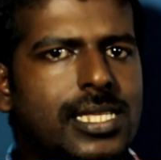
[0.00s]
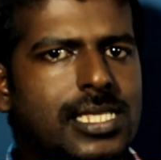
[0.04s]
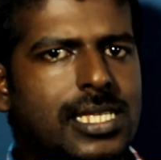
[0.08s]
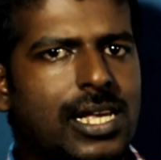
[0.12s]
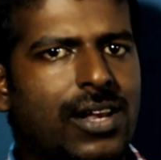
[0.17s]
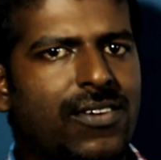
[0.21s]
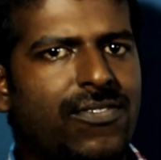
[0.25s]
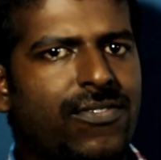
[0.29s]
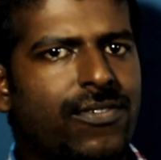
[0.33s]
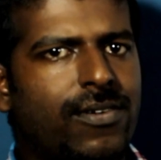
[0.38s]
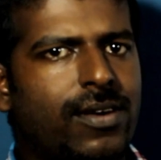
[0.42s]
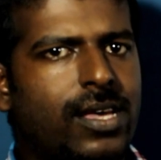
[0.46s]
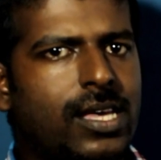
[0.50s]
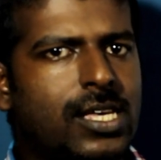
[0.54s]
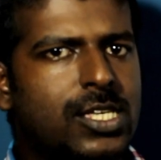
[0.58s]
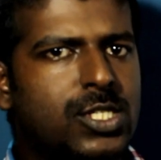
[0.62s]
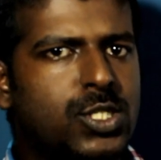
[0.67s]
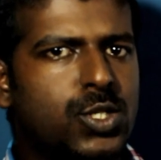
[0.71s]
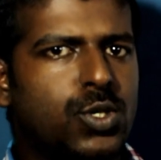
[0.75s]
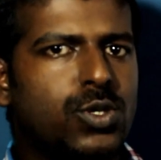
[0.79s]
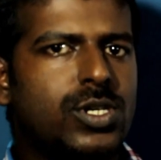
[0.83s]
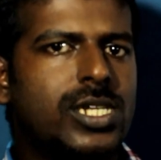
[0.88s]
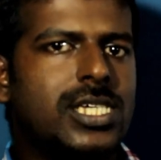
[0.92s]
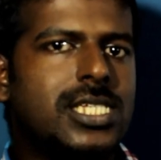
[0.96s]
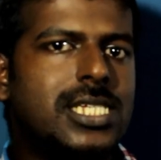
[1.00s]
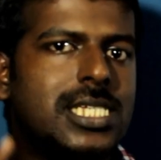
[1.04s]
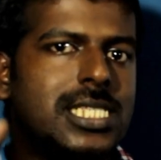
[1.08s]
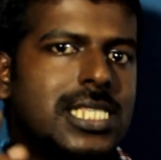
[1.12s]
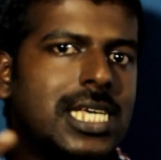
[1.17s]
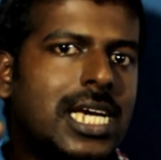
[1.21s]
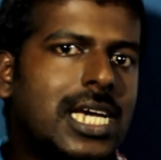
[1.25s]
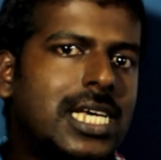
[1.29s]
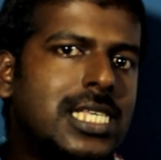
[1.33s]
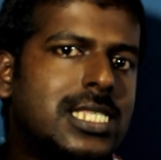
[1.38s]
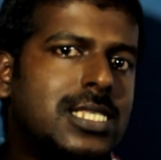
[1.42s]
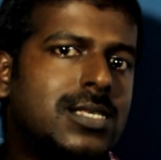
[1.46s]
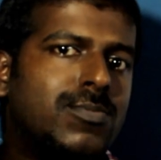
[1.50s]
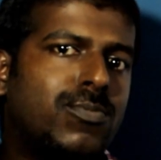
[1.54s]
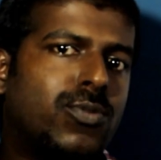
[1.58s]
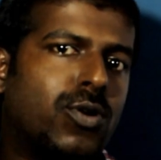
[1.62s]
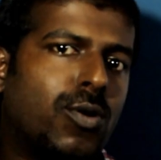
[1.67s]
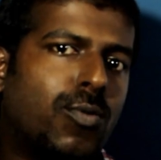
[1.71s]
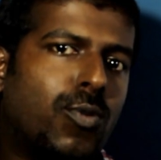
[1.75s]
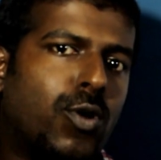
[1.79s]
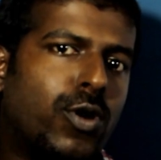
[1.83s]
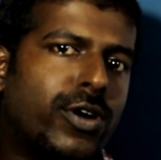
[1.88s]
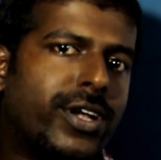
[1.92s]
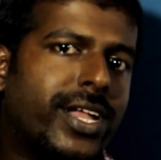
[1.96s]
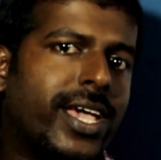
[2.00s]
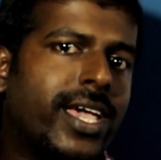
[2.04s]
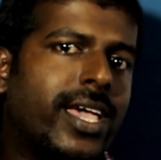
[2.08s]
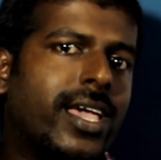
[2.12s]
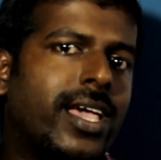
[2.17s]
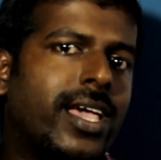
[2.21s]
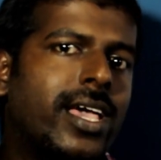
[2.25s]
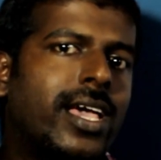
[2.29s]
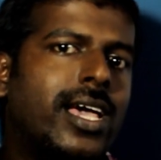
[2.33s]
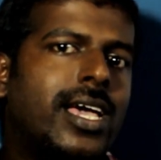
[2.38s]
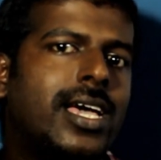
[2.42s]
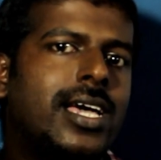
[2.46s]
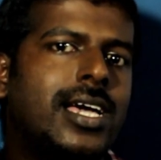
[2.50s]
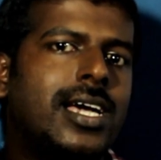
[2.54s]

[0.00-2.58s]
itself. So DGCA is promoting